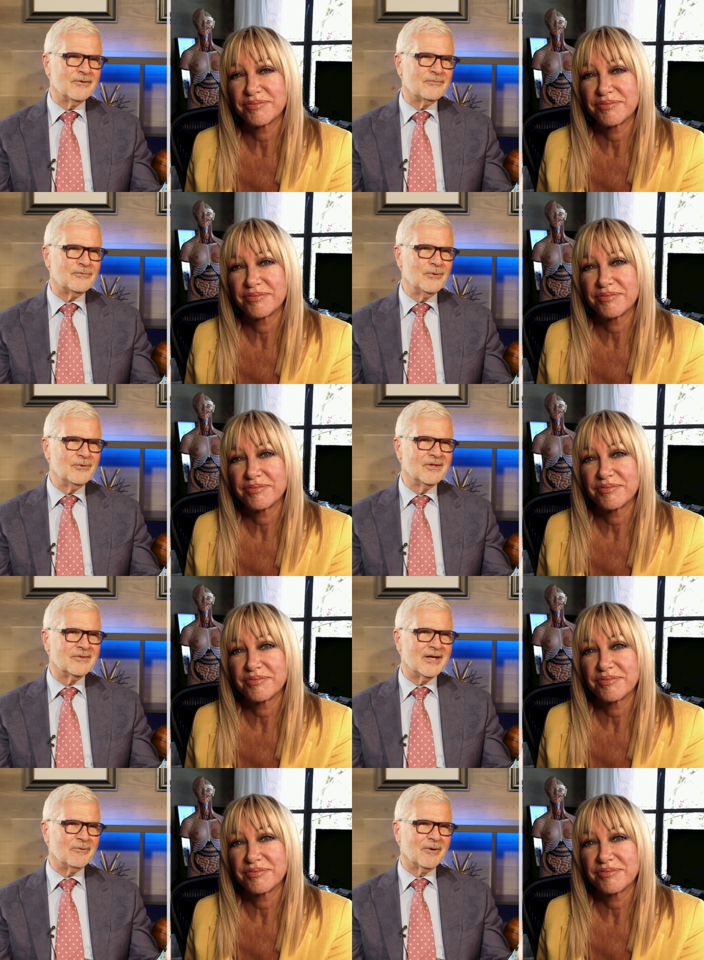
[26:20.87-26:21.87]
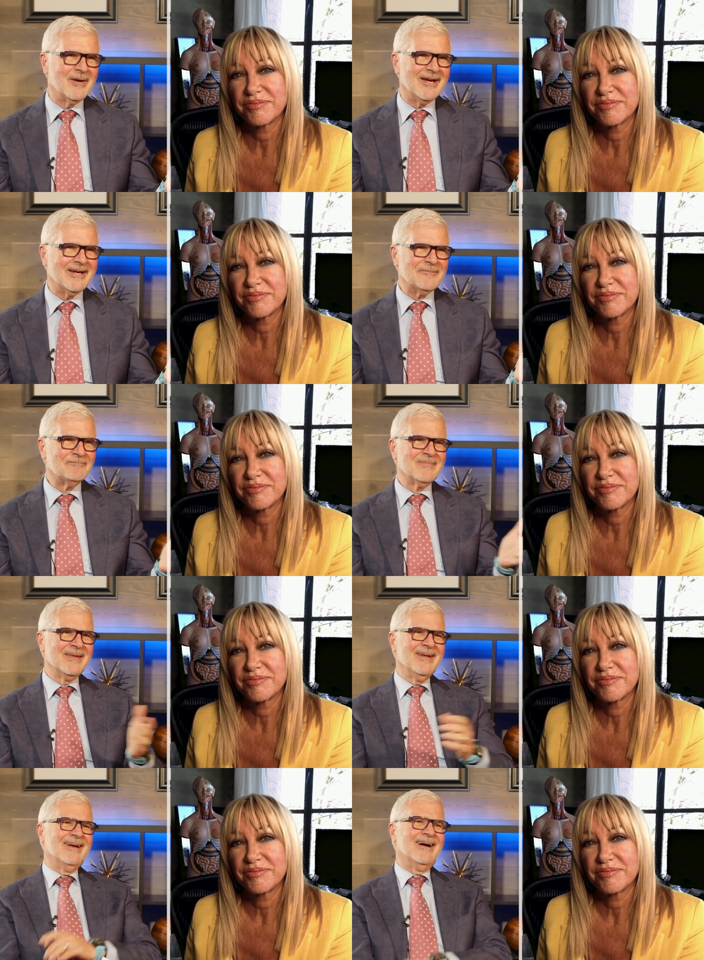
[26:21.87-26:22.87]
Speaker 1: the food that they were making.
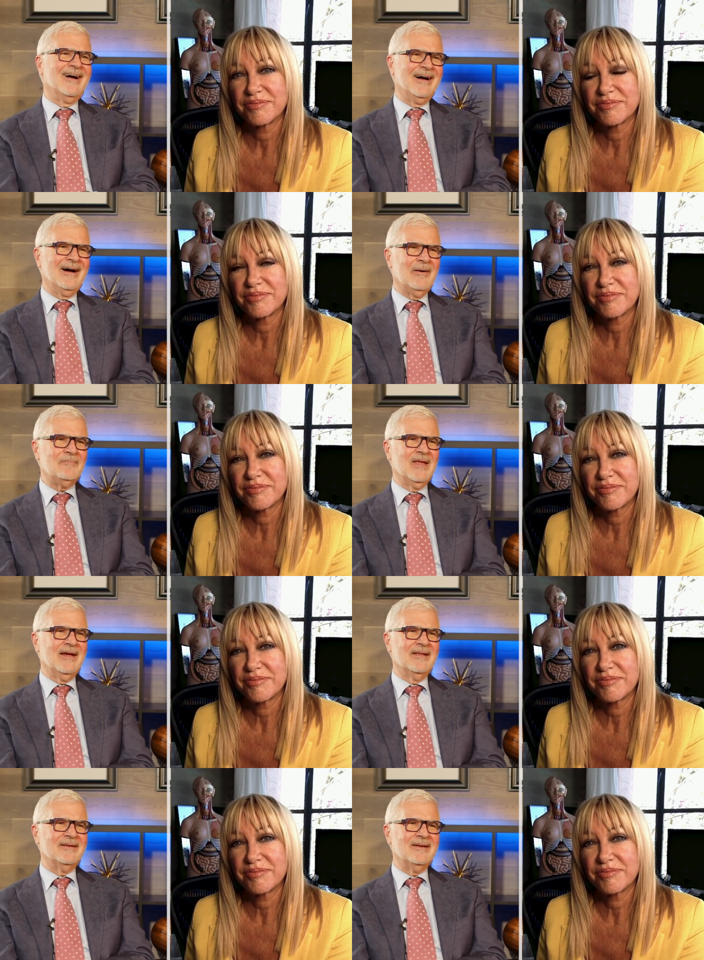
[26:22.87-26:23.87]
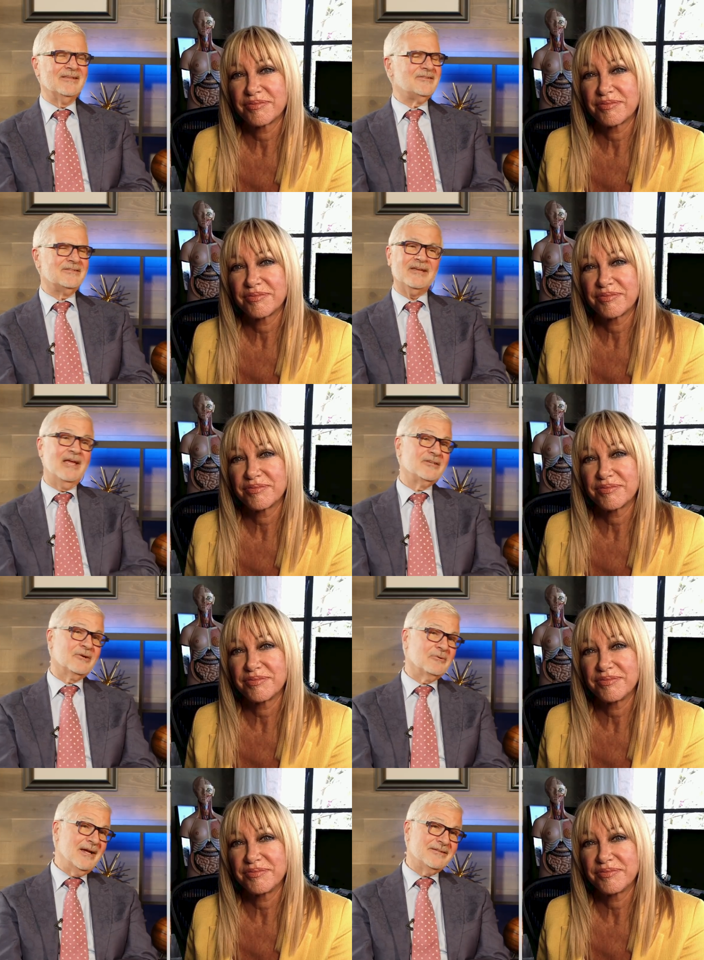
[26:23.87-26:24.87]
Uh, and it's, just, it's a
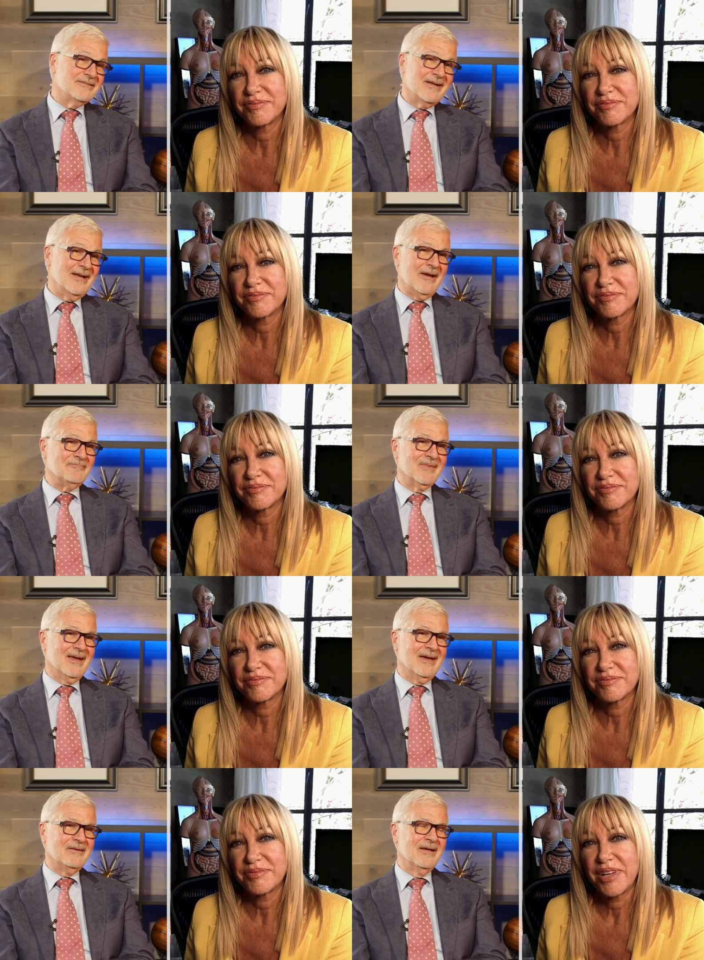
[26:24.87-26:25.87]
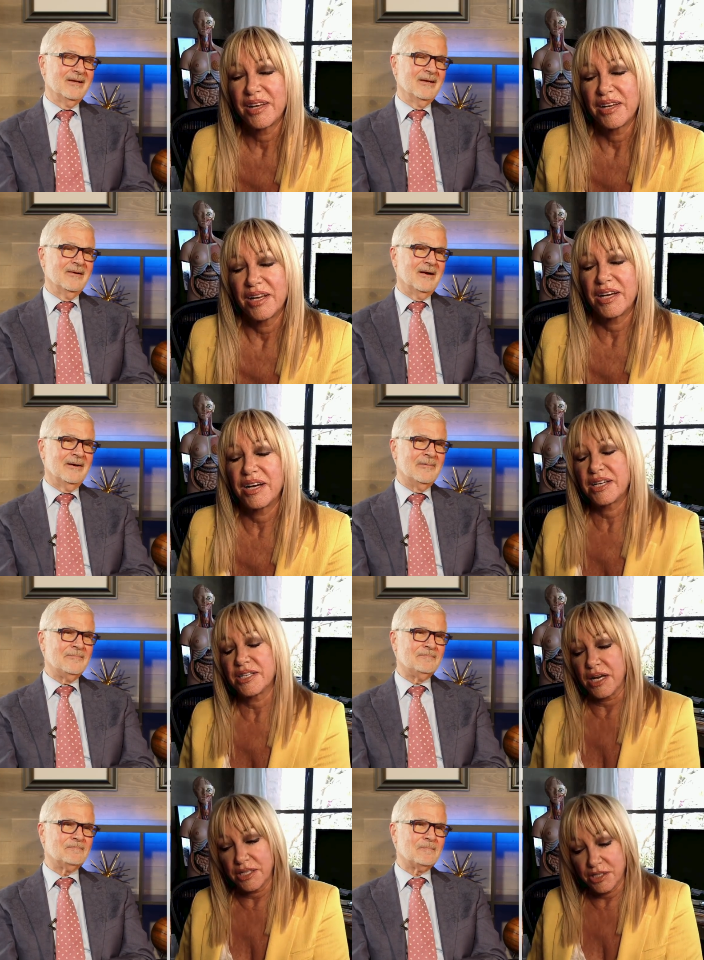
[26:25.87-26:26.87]
great study. And uh, I,
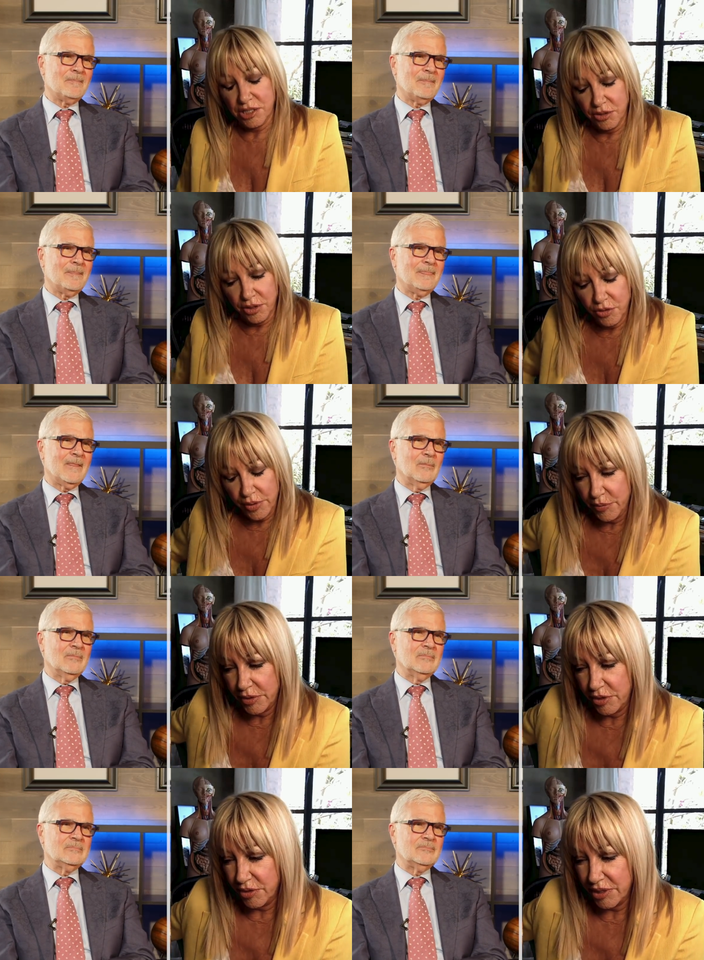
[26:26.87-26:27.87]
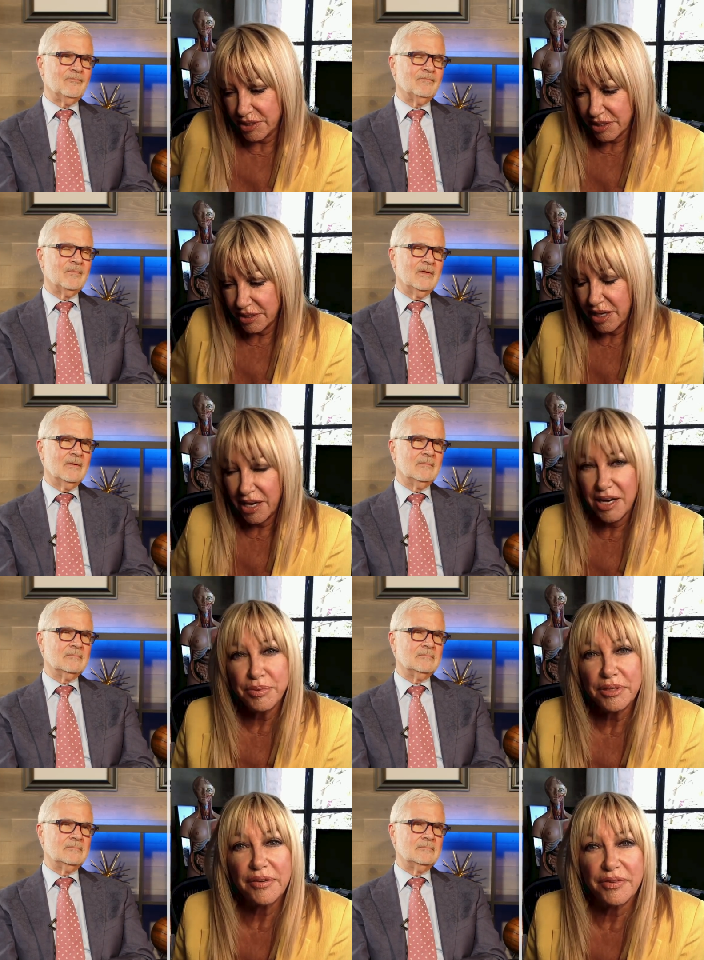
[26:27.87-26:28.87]
Speaker 2: I so agree with you because I
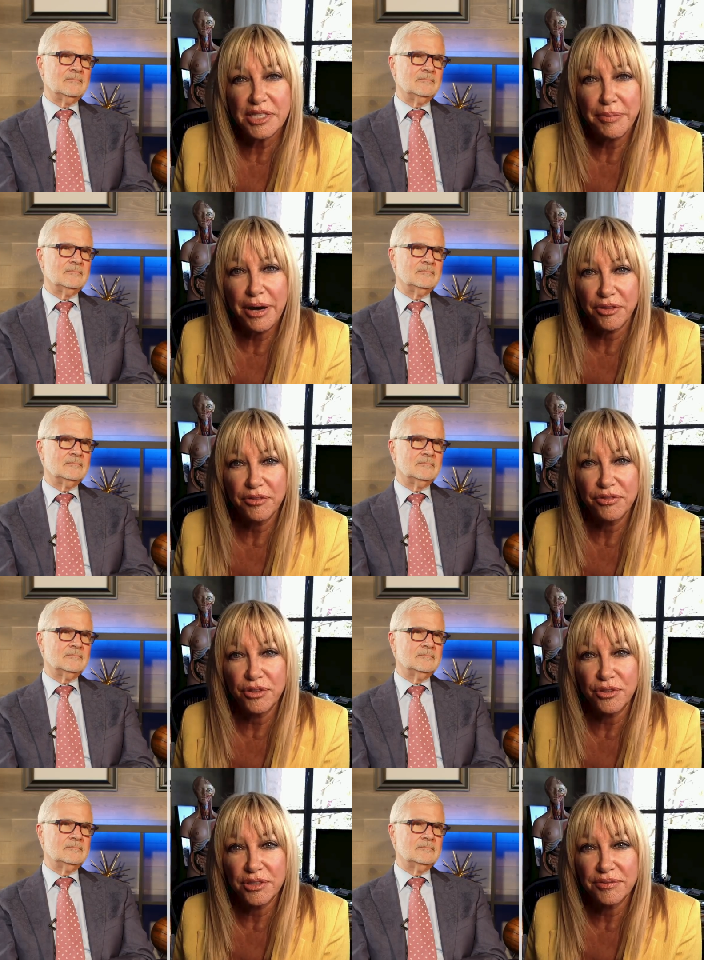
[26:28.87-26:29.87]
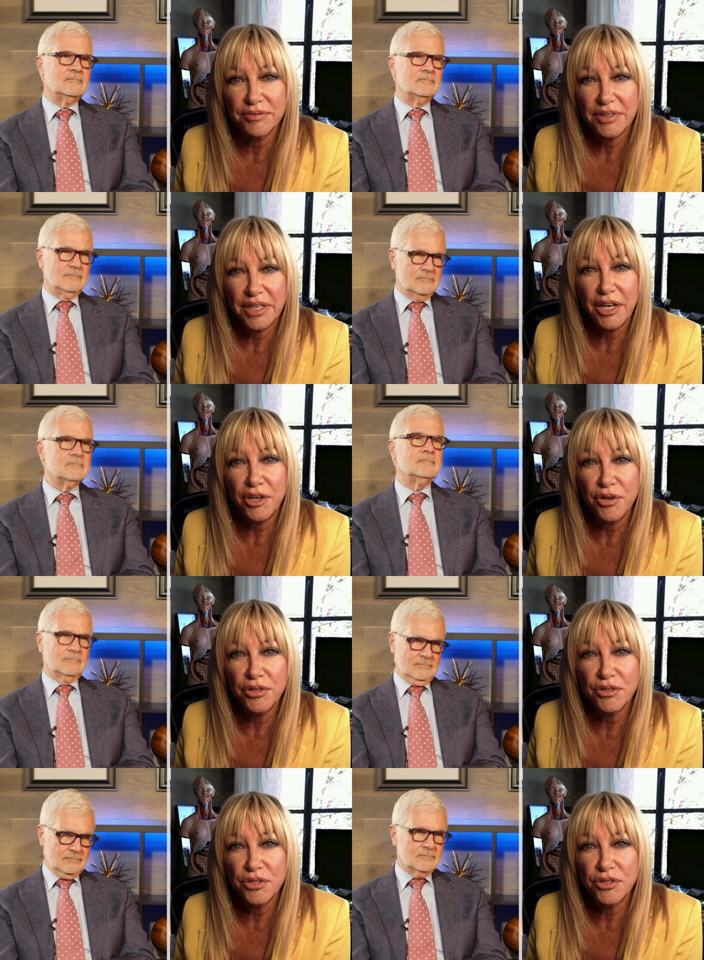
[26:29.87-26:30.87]
believe it's about the food. And I know
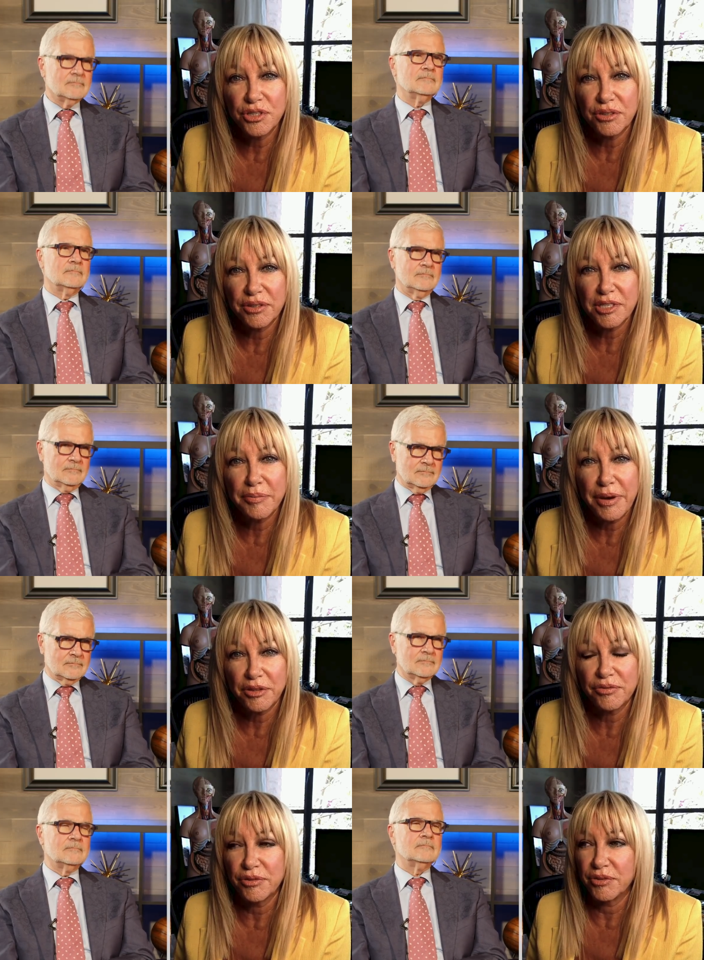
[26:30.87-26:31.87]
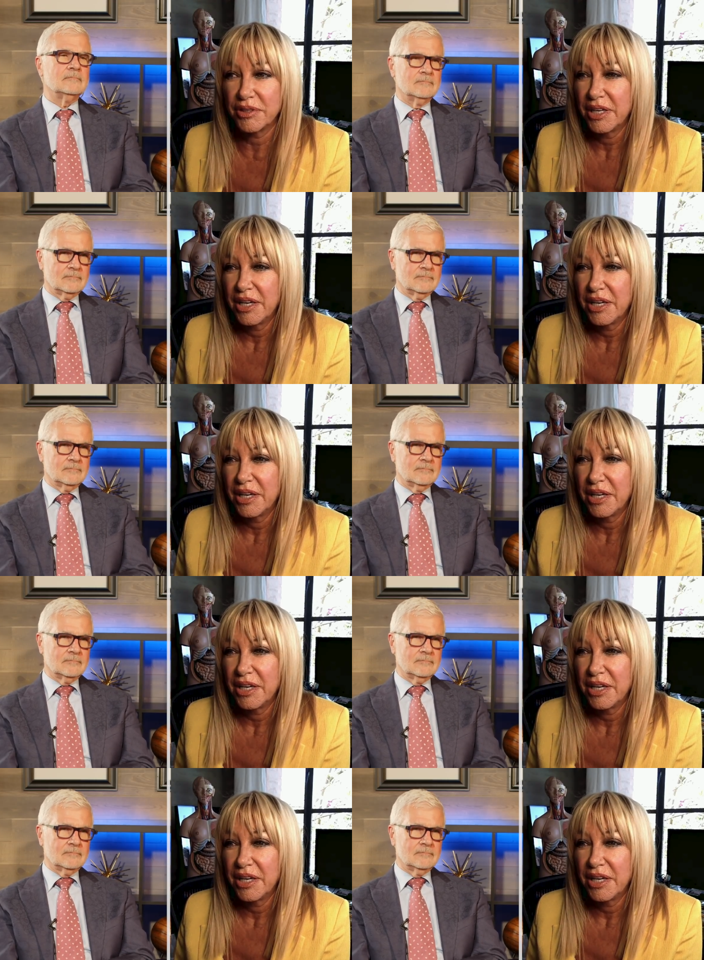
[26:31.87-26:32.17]
you do too. It's about the food.